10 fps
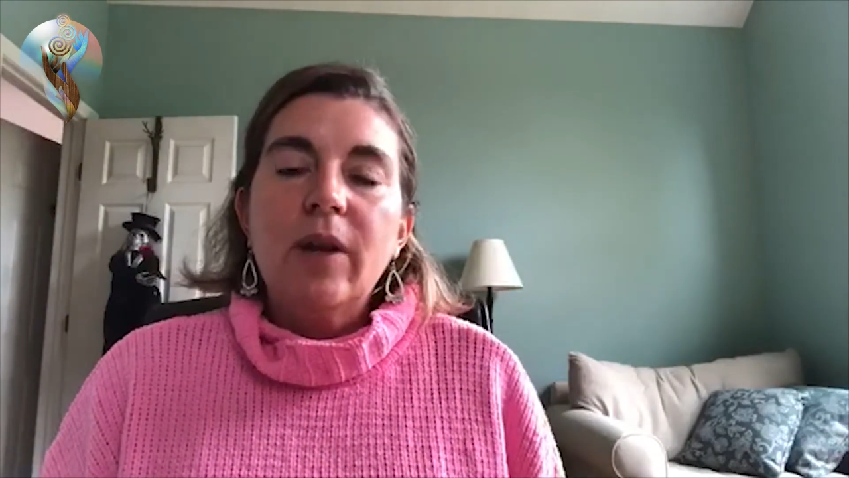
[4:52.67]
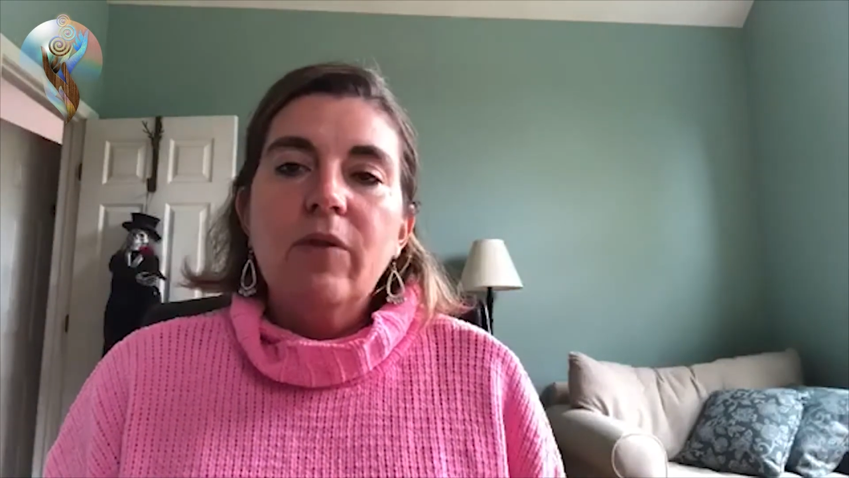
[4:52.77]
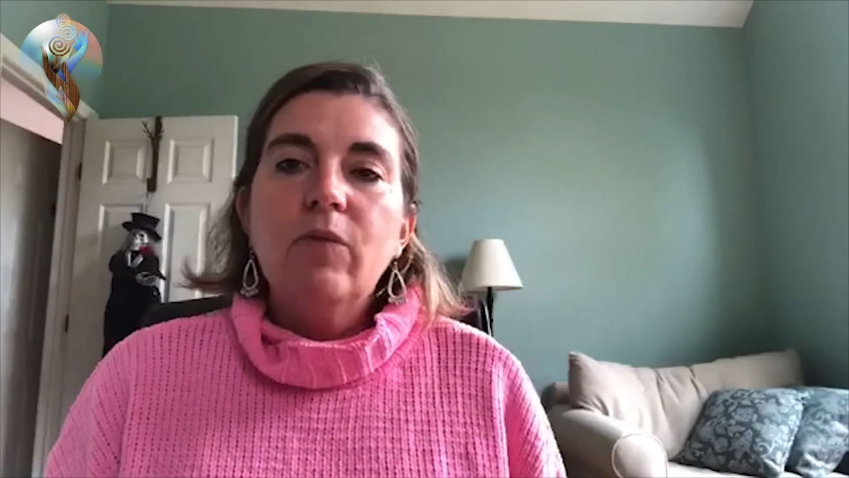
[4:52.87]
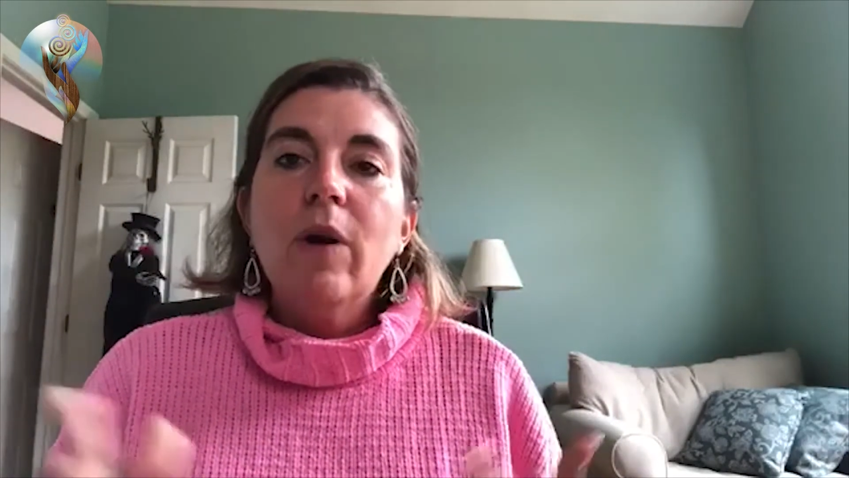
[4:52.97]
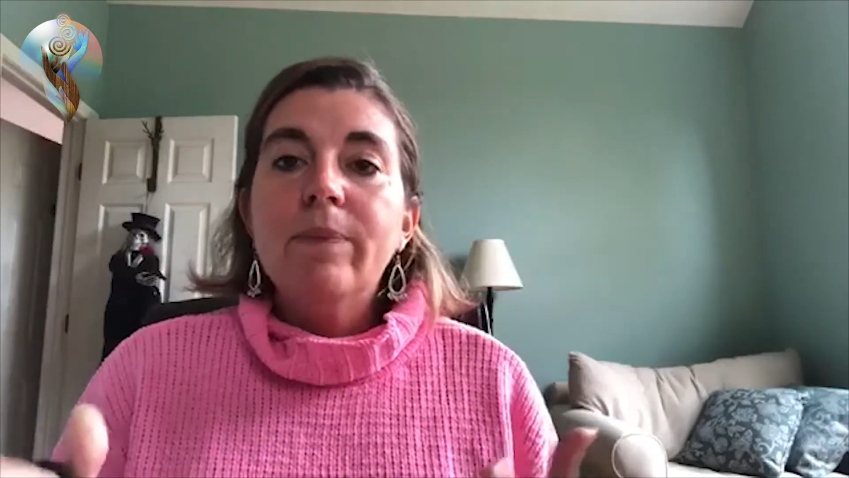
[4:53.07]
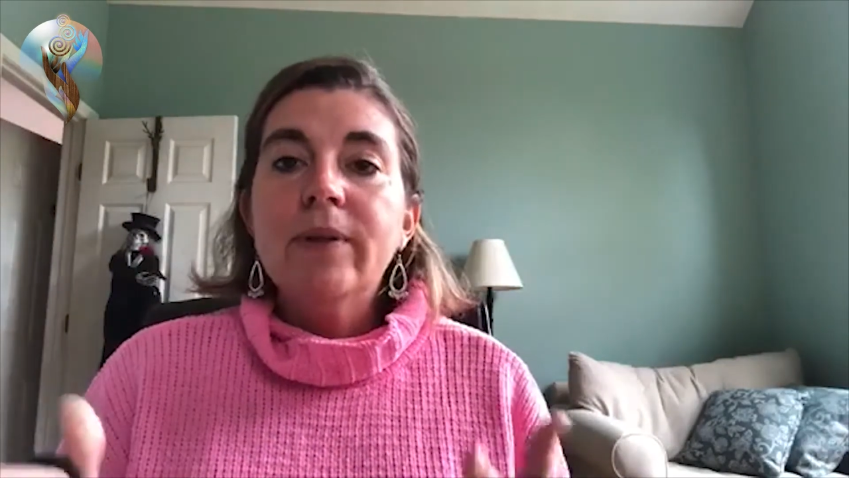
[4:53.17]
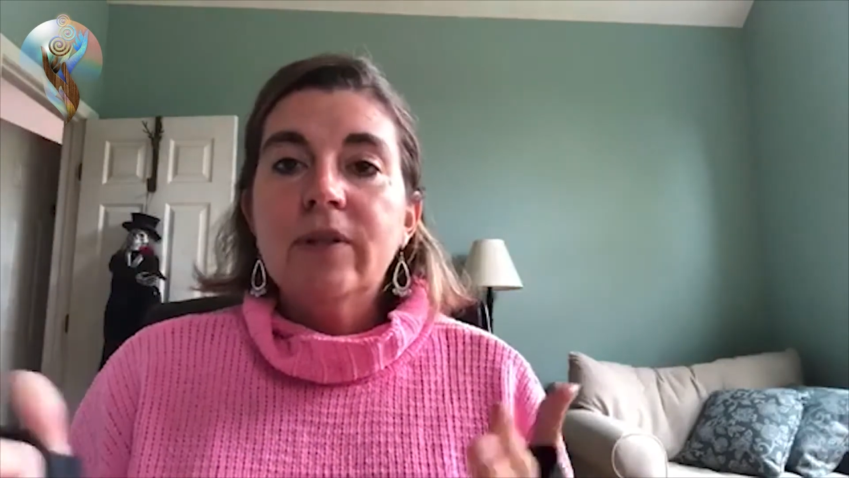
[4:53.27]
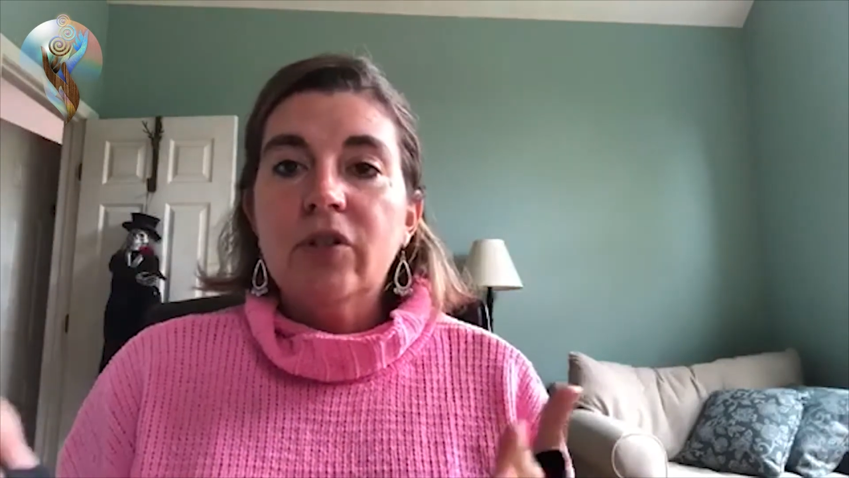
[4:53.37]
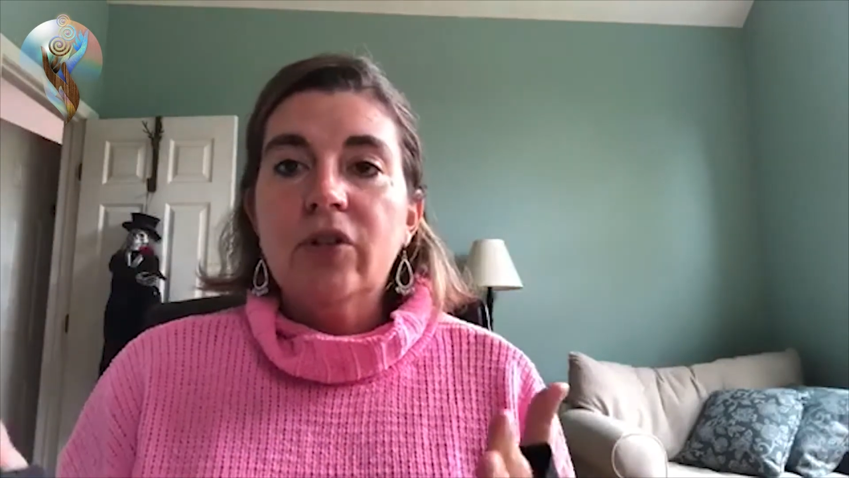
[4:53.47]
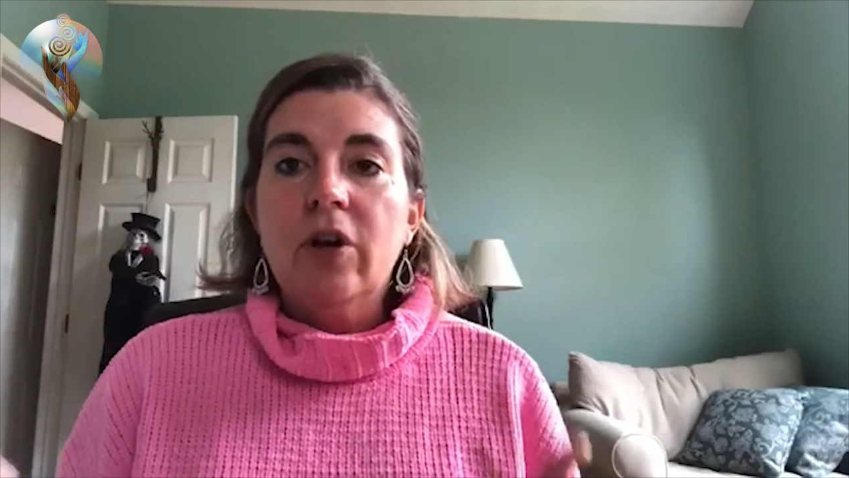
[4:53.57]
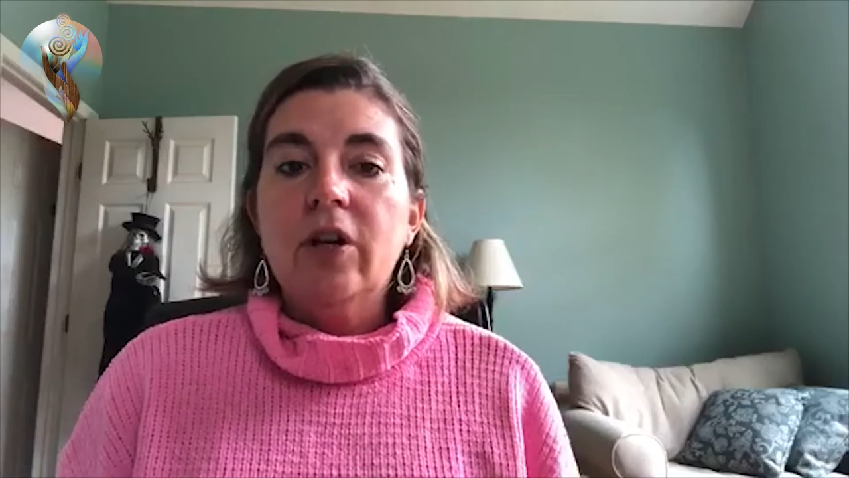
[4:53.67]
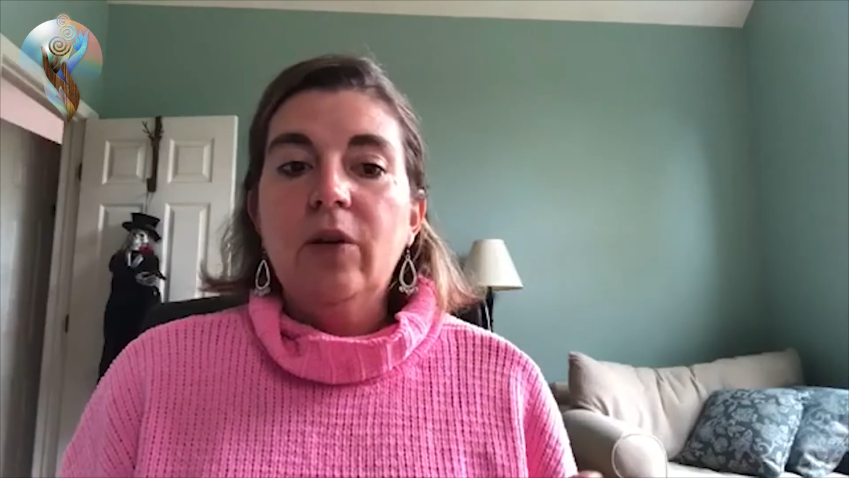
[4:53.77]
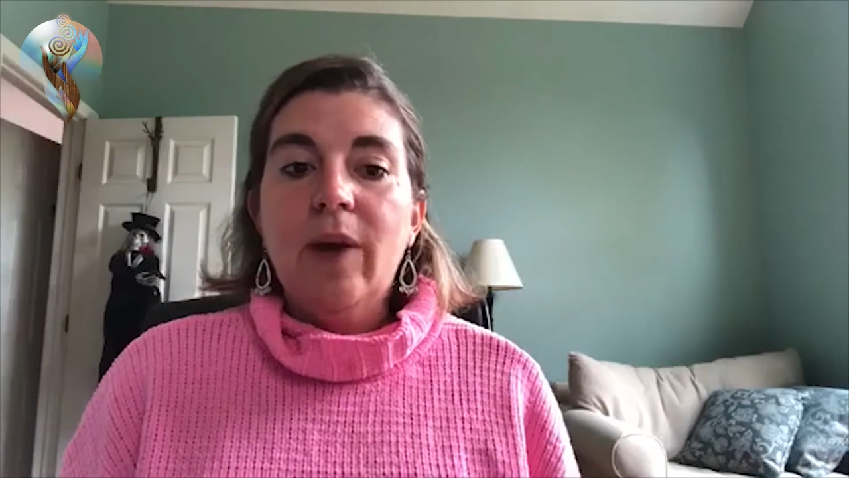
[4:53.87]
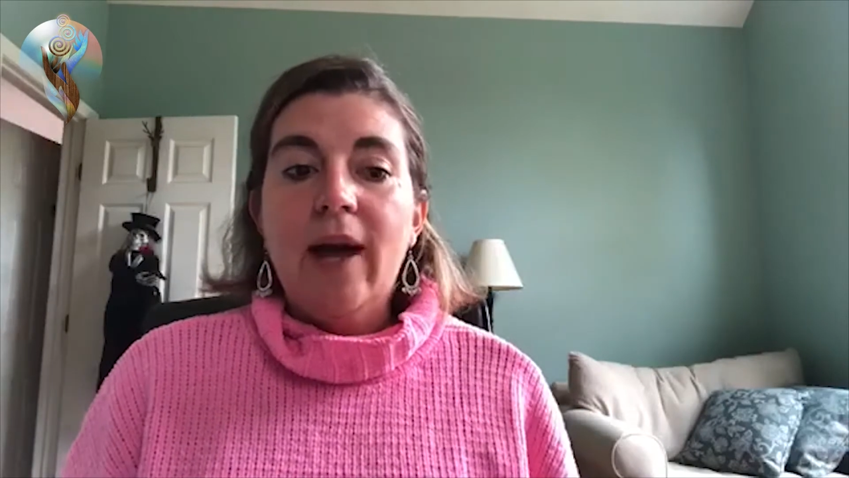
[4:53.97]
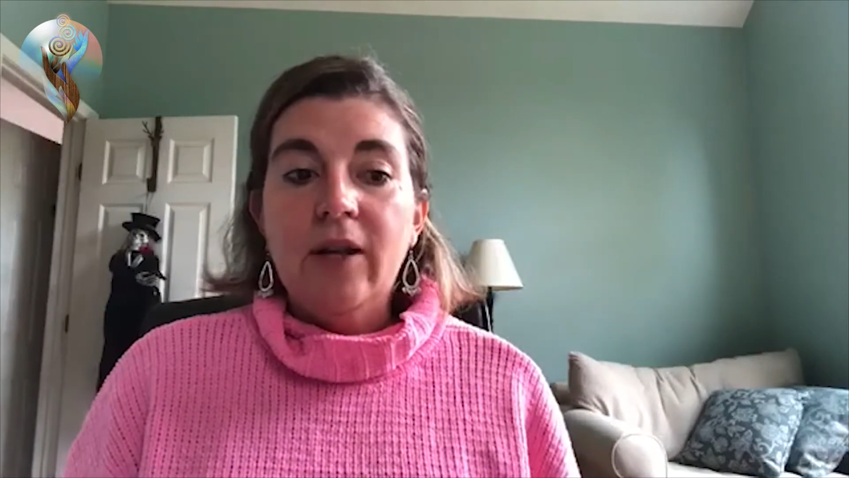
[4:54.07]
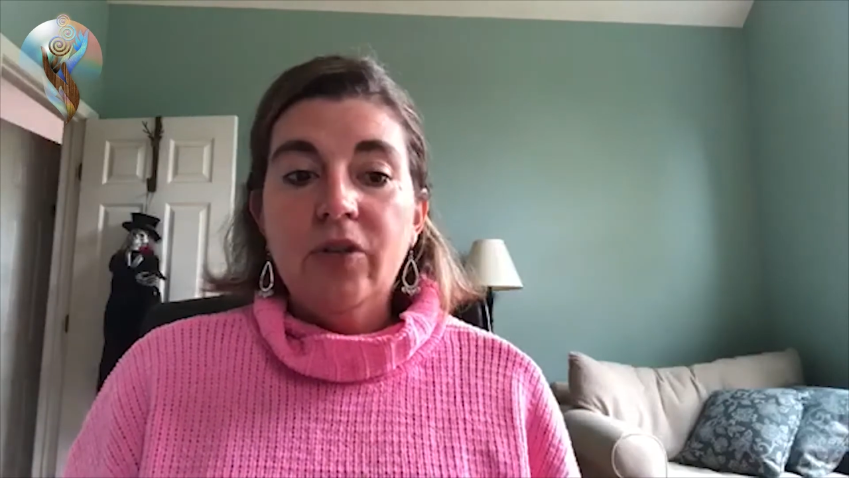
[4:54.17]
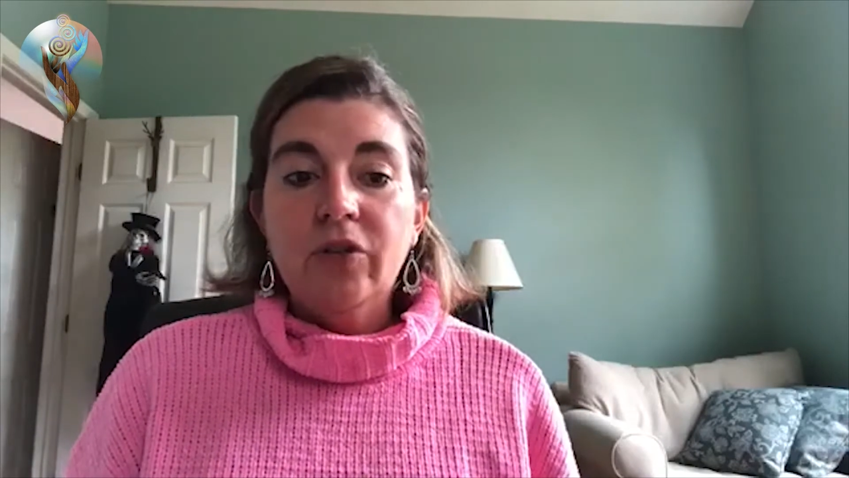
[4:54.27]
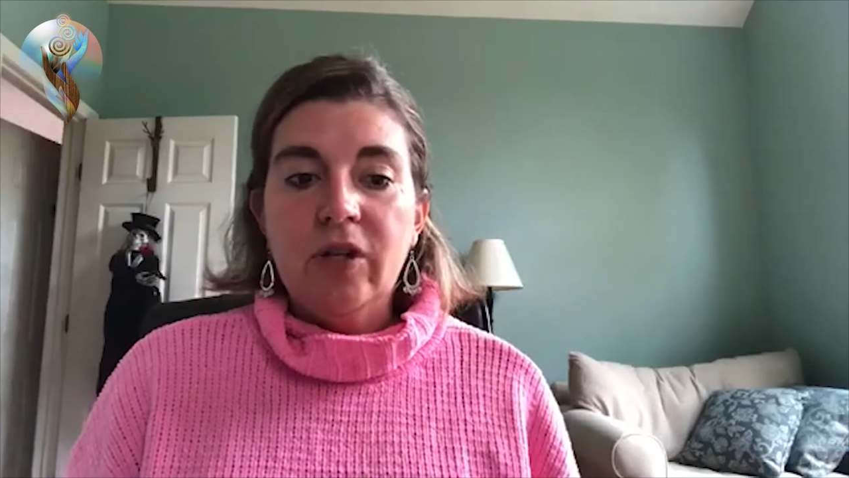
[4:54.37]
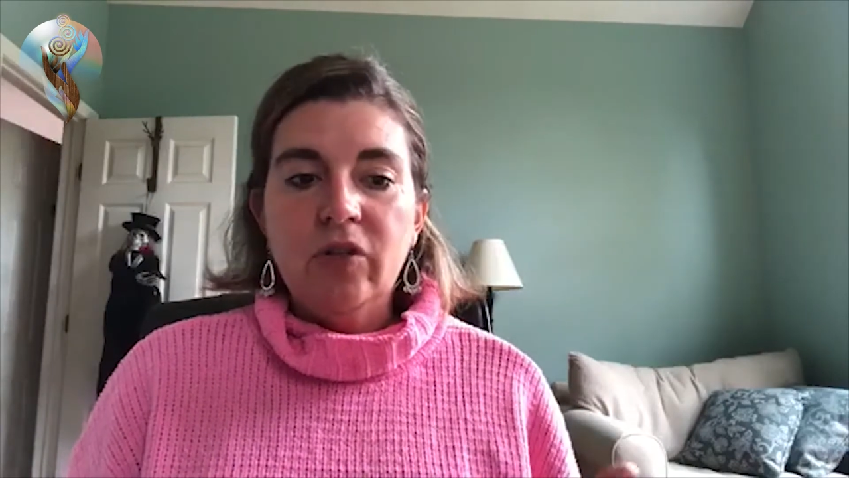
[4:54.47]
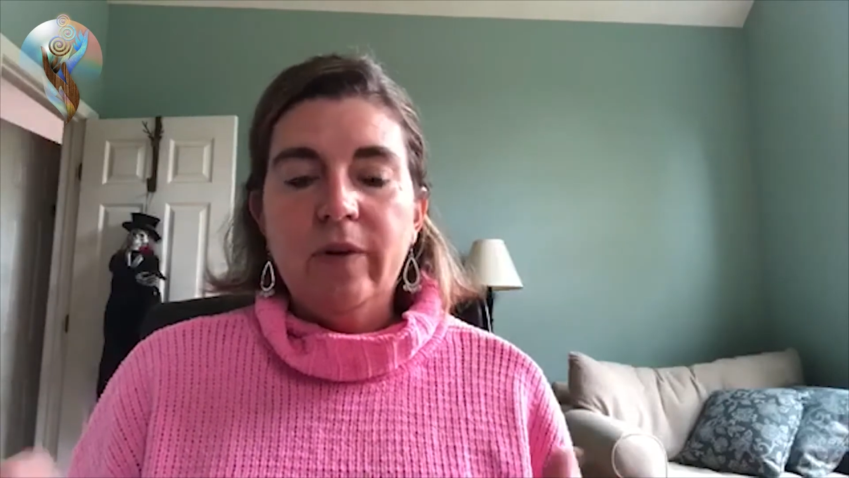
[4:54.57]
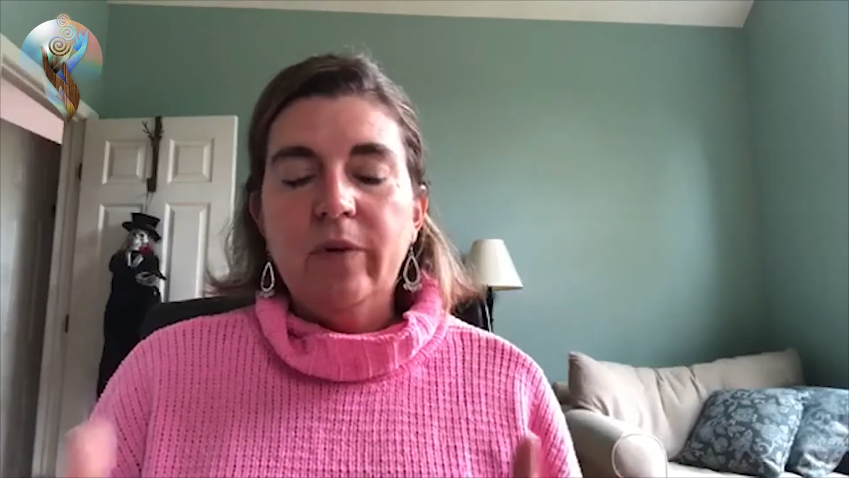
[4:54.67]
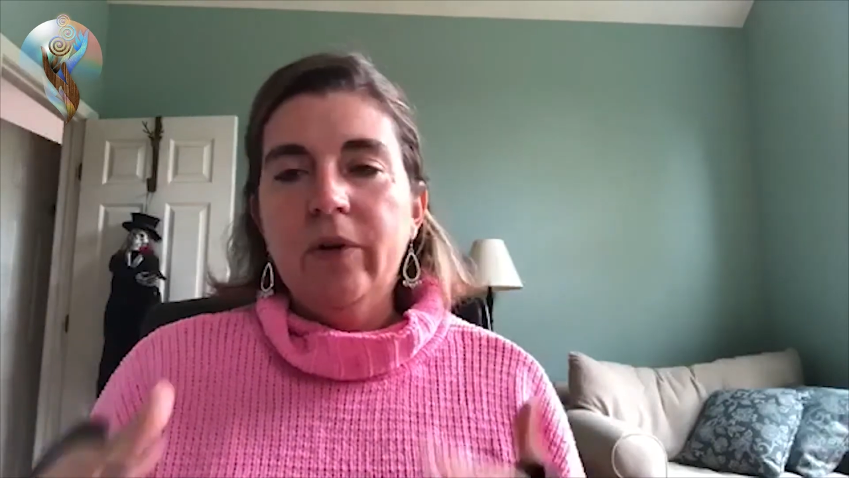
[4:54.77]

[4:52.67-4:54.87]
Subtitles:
of what position are you at your instrument